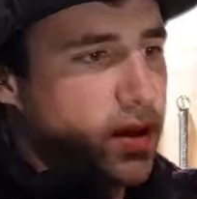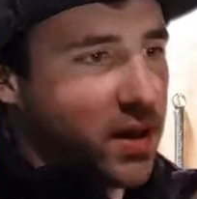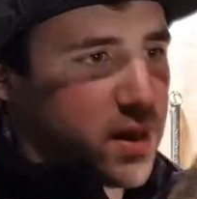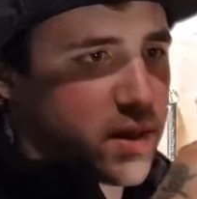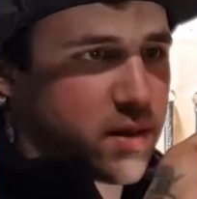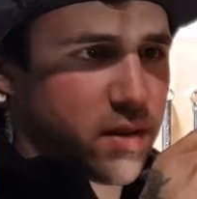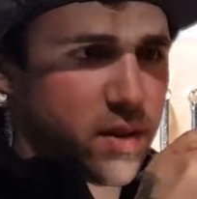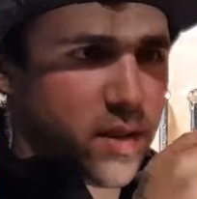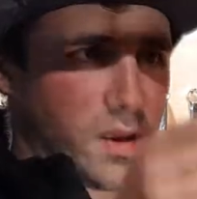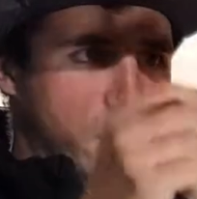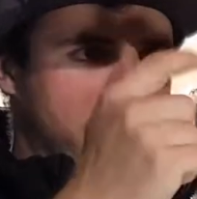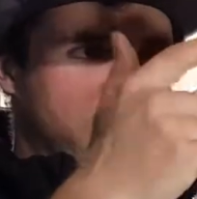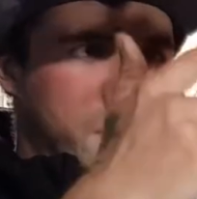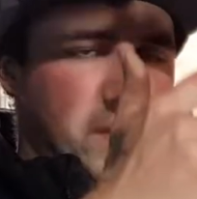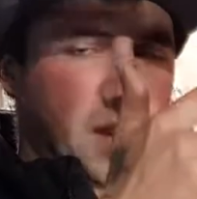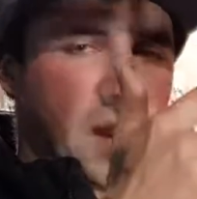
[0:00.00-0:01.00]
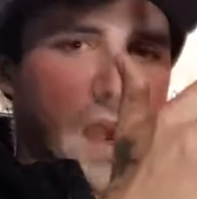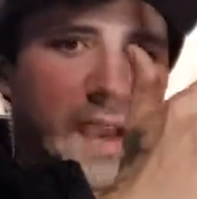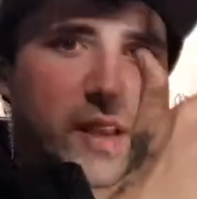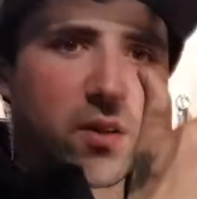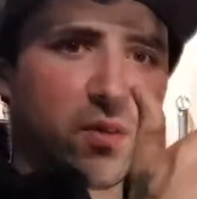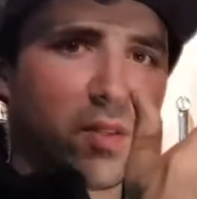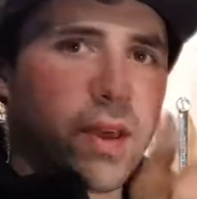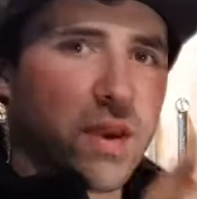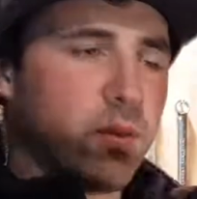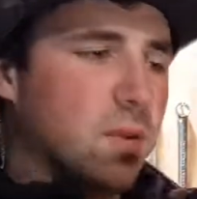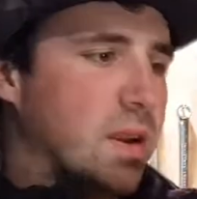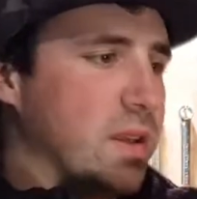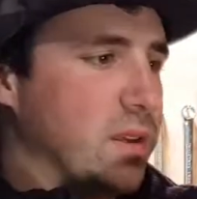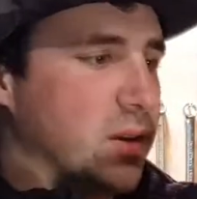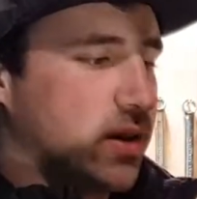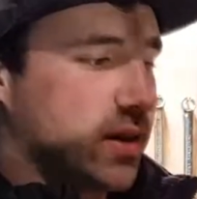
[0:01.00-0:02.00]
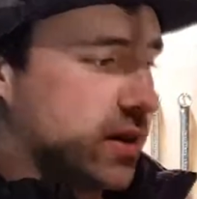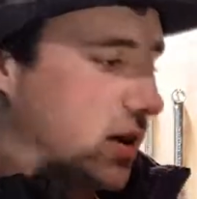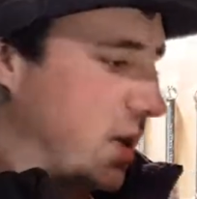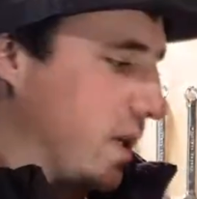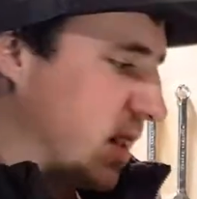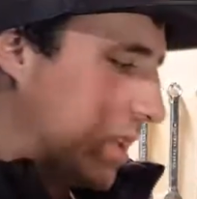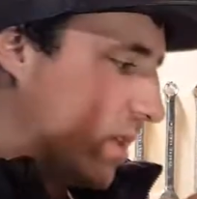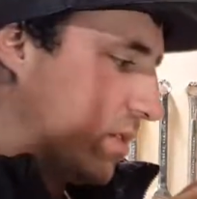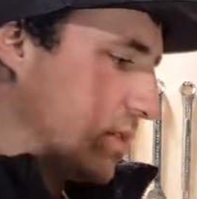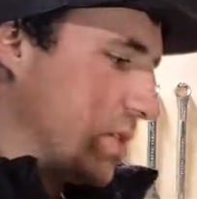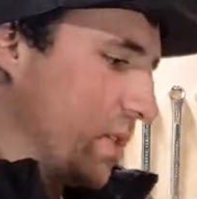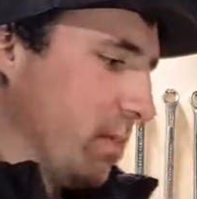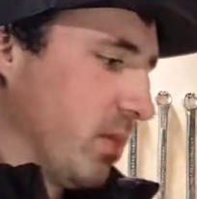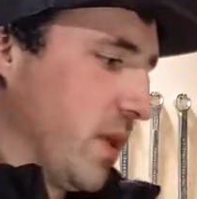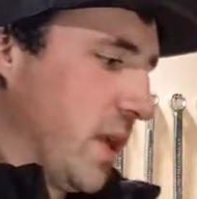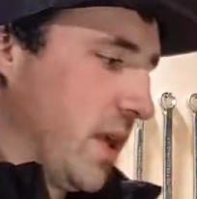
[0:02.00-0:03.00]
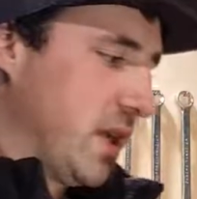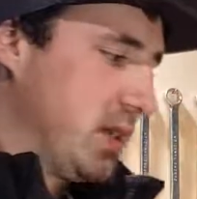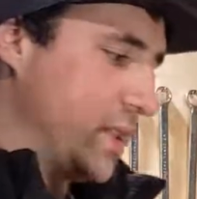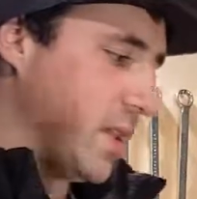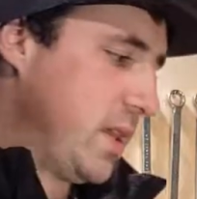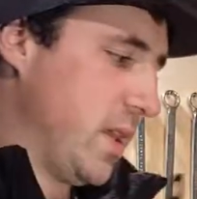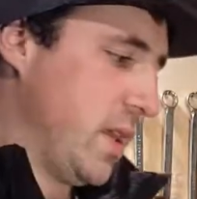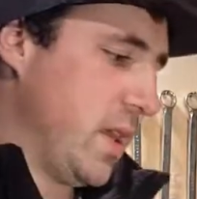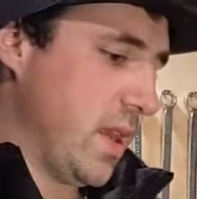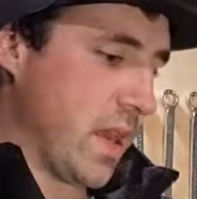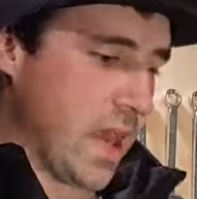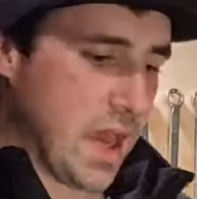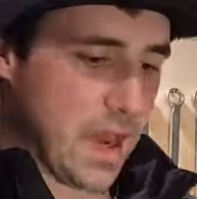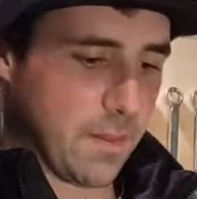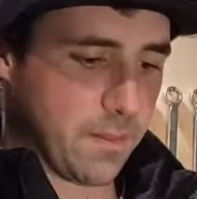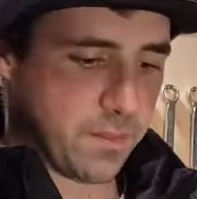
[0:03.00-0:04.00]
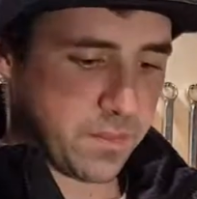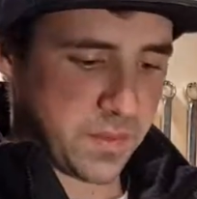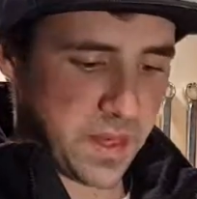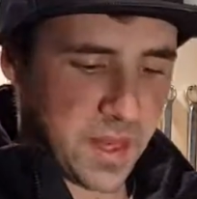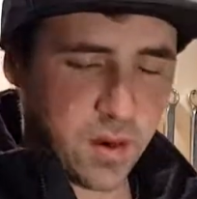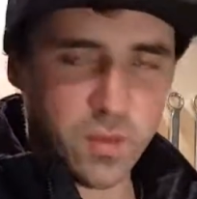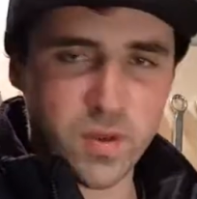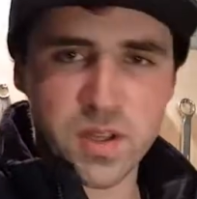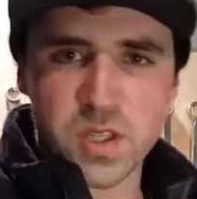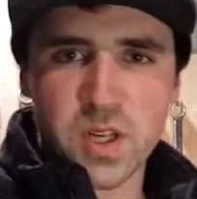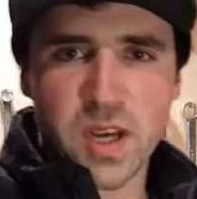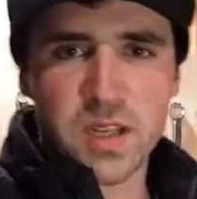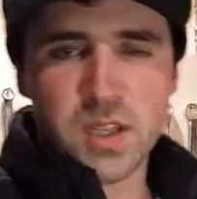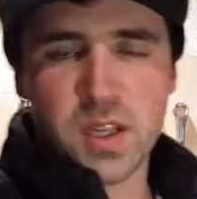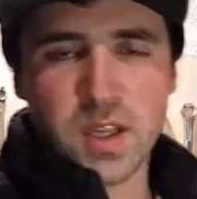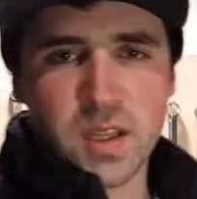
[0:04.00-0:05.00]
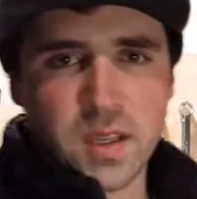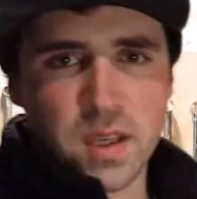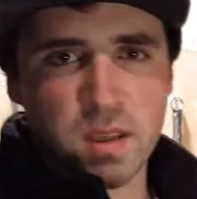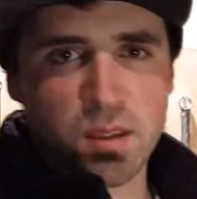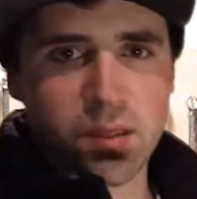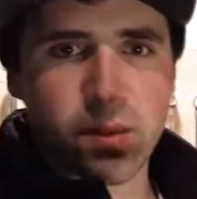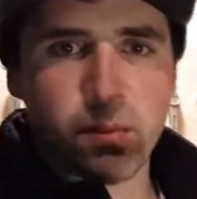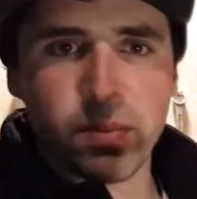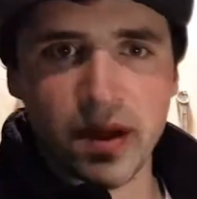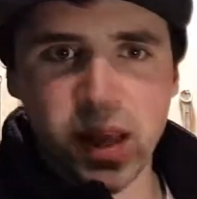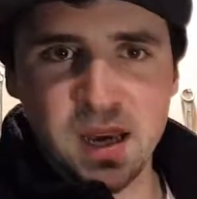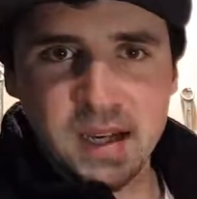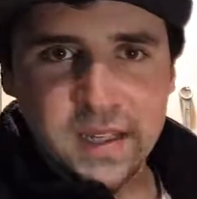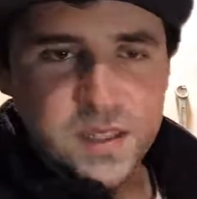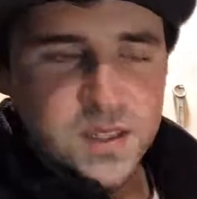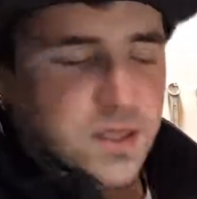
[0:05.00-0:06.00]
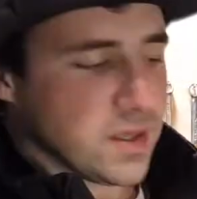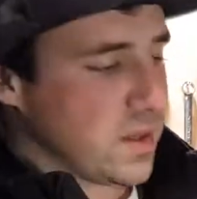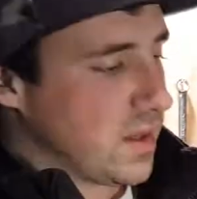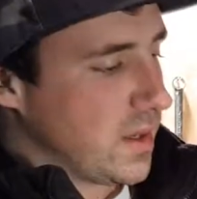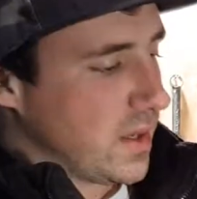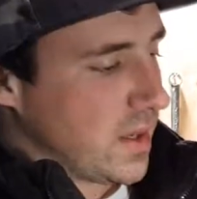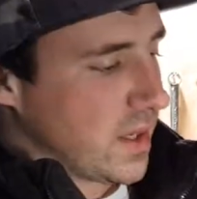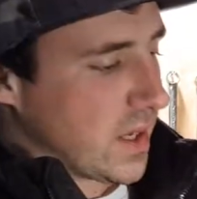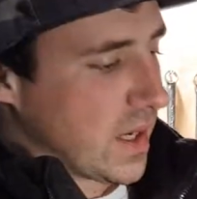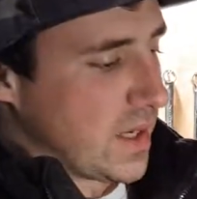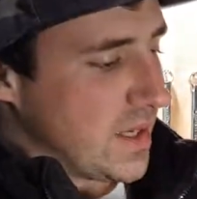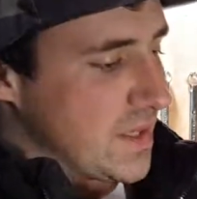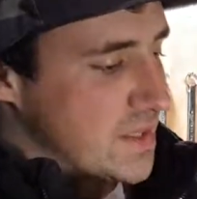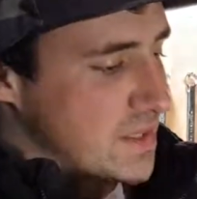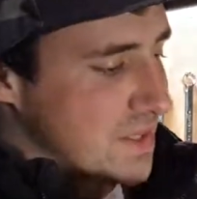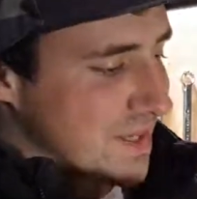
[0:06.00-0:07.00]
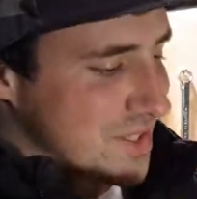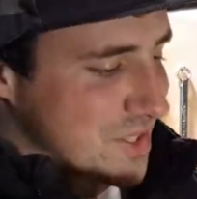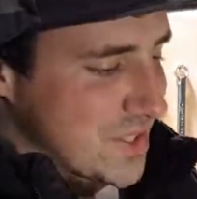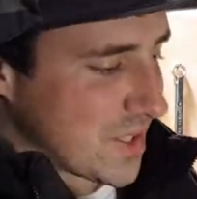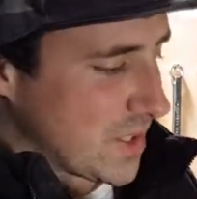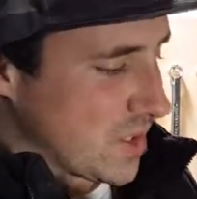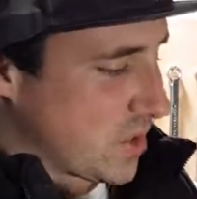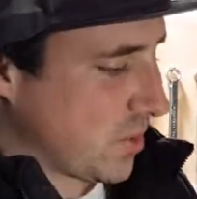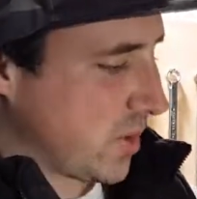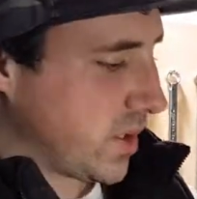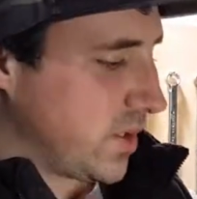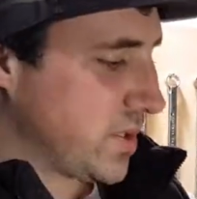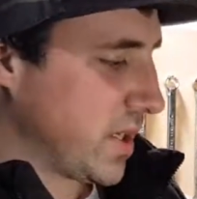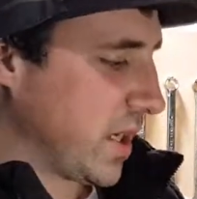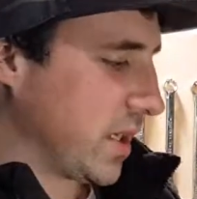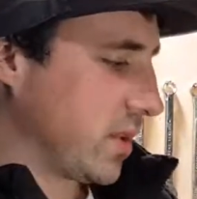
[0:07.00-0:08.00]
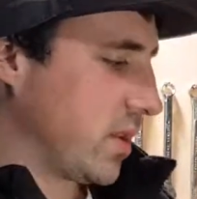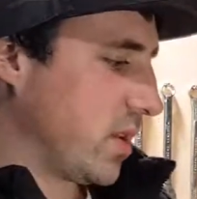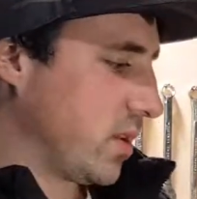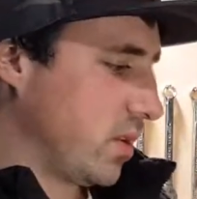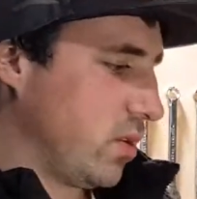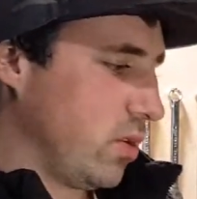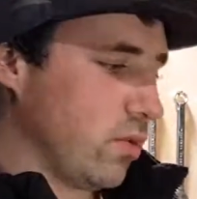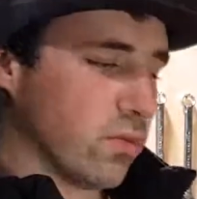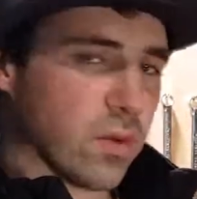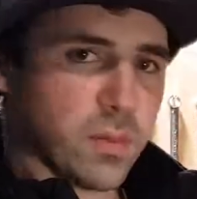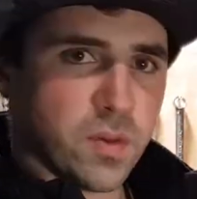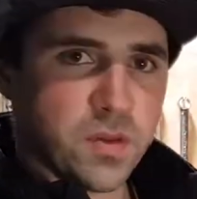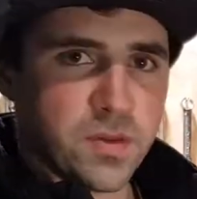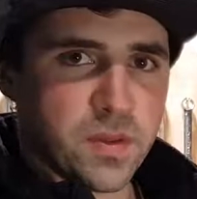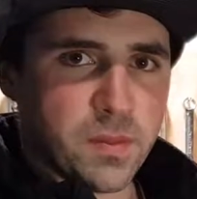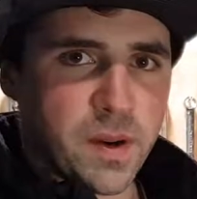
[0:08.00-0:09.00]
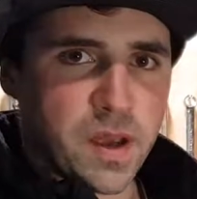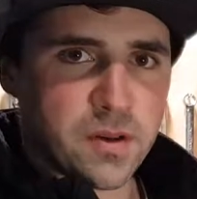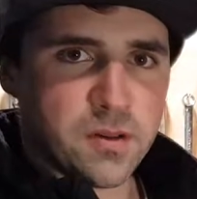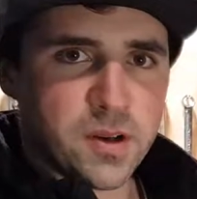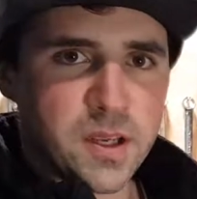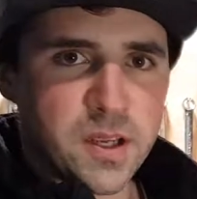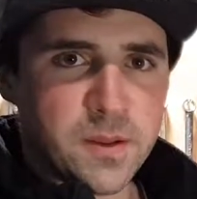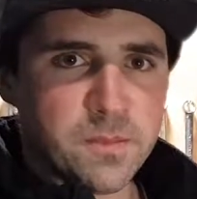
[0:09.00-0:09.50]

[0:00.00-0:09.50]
got a bit of an angle, that way you can get onto the blade. Now when changing the blade, it is essential that you remove the battery.